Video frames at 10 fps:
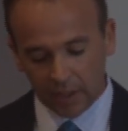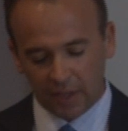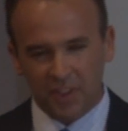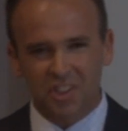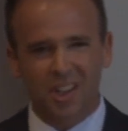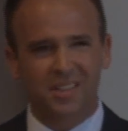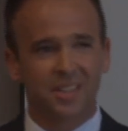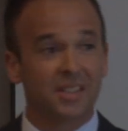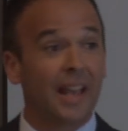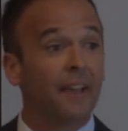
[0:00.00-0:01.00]
And the
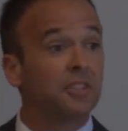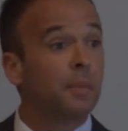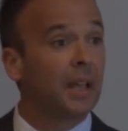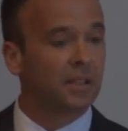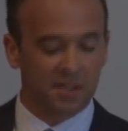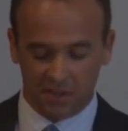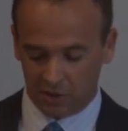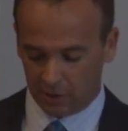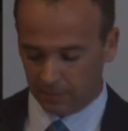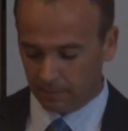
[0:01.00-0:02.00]
justices have to make a
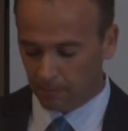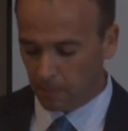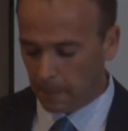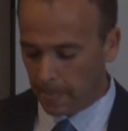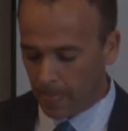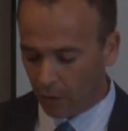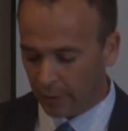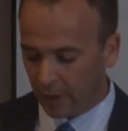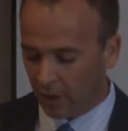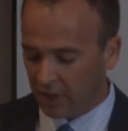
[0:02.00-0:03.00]
decision
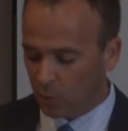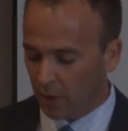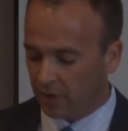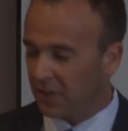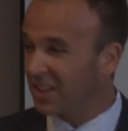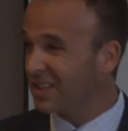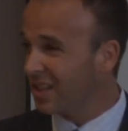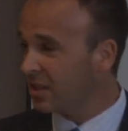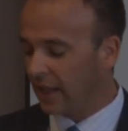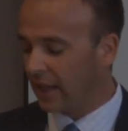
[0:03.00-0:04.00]
regarding whether the
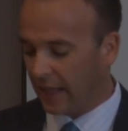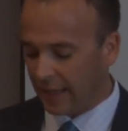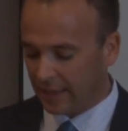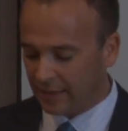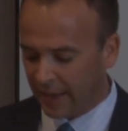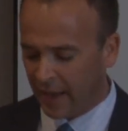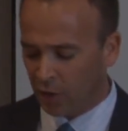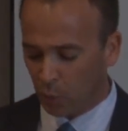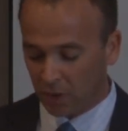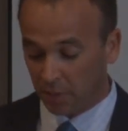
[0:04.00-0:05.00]
decision they hand
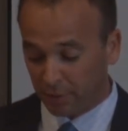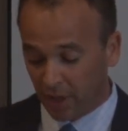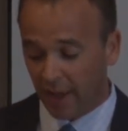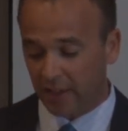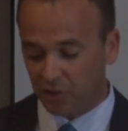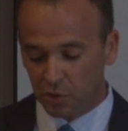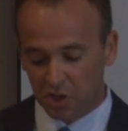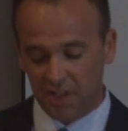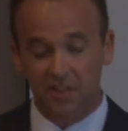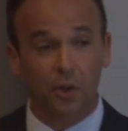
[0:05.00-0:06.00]
down will apply to
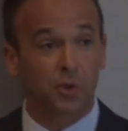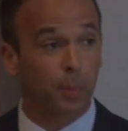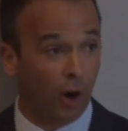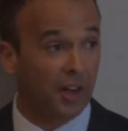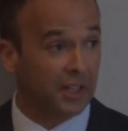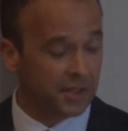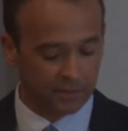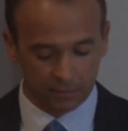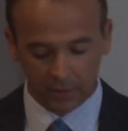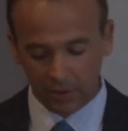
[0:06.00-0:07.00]
just those
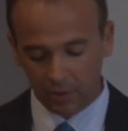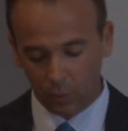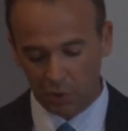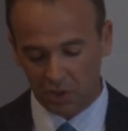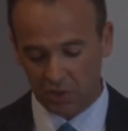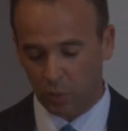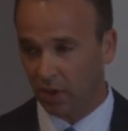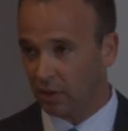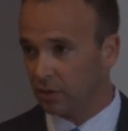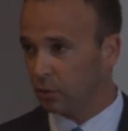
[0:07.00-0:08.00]
parties, which is
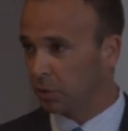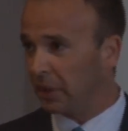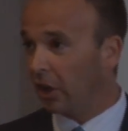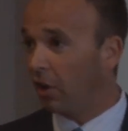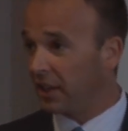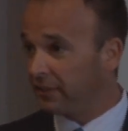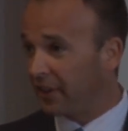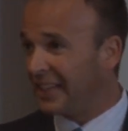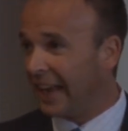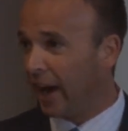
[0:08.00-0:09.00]
what would be called a
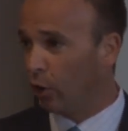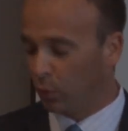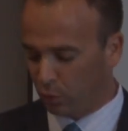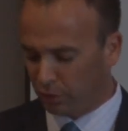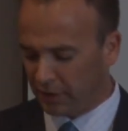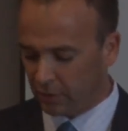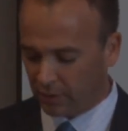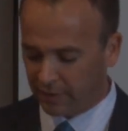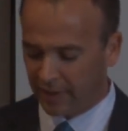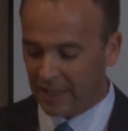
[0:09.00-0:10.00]
very narrow ruling
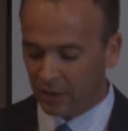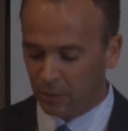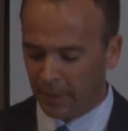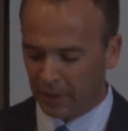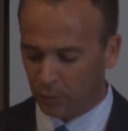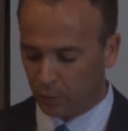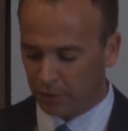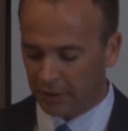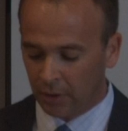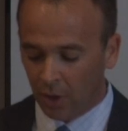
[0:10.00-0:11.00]
or a very incremental
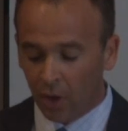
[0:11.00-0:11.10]
ruling,